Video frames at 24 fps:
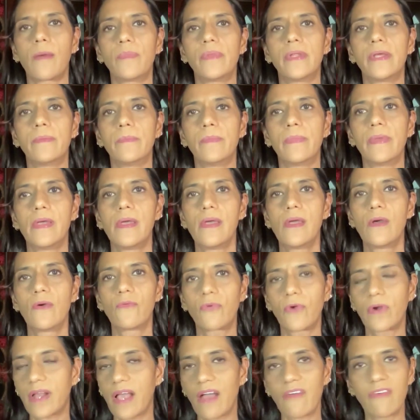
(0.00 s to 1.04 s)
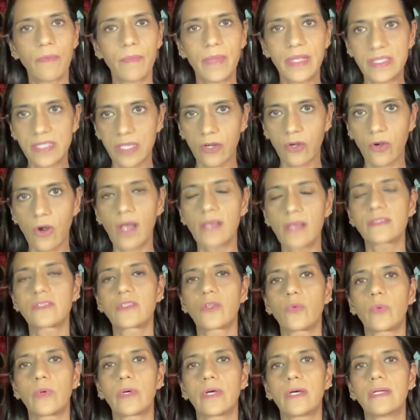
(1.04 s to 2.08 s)
problem for governments across
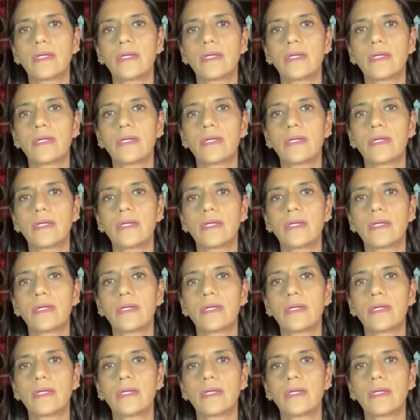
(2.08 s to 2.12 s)
the